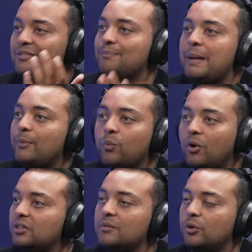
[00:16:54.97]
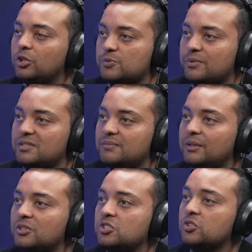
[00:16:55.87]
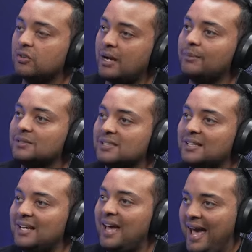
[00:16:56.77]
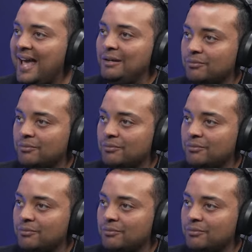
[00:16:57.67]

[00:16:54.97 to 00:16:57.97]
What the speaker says: people weren't in mortgage prison because you're able to A,